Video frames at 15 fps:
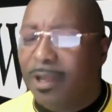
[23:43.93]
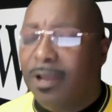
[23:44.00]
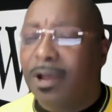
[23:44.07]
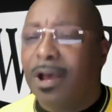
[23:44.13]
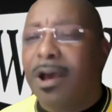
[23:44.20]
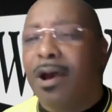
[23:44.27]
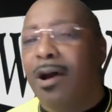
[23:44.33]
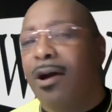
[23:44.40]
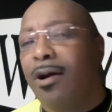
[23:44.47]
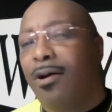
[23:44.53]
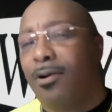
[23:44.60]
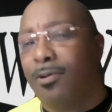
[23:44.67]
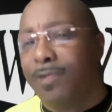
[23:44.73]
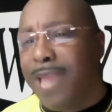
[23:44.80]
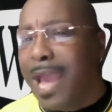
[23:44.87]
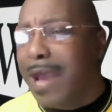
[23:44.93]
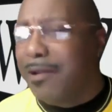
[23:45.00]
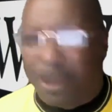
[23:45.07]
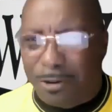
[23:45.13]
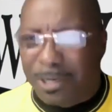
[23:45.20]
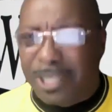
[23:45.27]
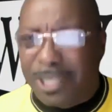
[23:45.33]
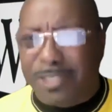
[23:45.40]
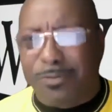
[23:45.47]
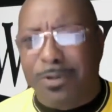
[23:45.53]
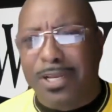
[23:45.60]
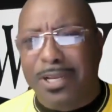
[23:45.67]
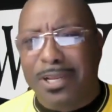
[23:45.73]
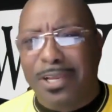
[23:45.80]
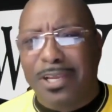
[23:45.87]
Oh, y'all know this
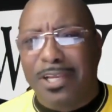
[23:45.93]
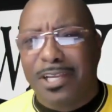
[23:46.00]
one.